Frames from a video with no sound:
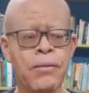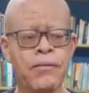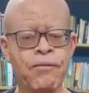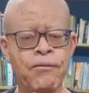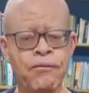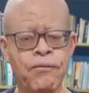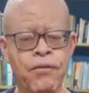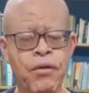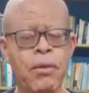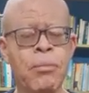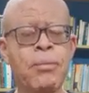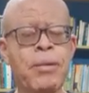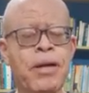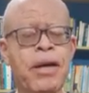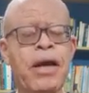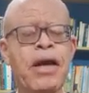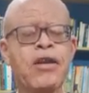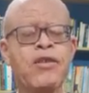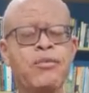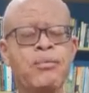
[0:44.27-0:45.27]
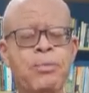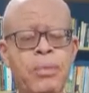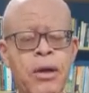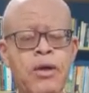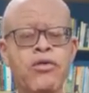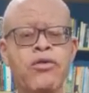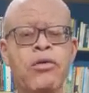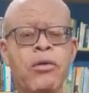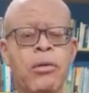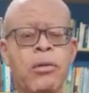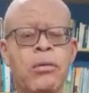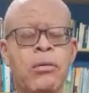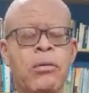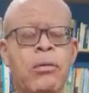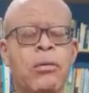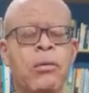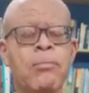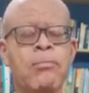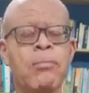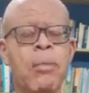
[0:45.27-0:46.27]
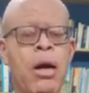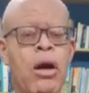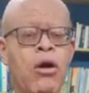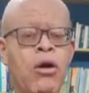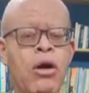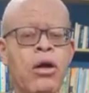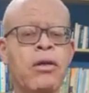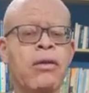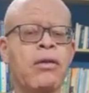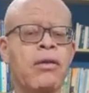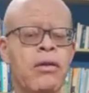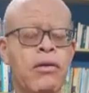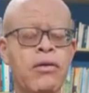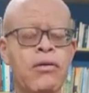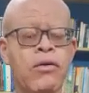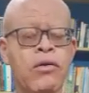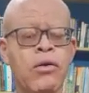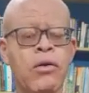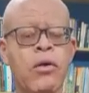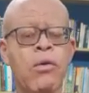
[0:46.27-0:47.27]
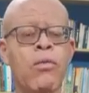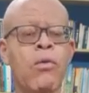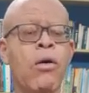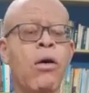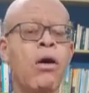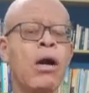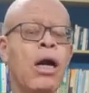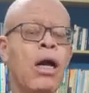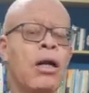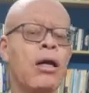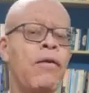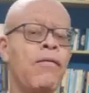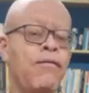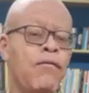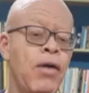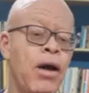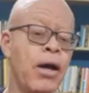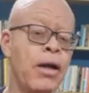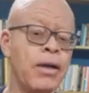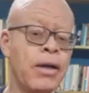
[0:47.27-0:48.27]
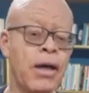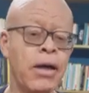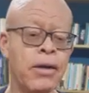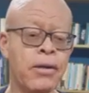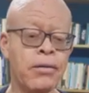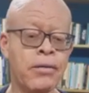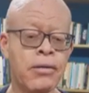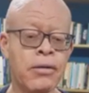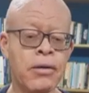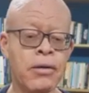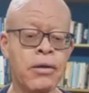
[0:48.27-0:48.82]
From the expression bioethics, one can infer that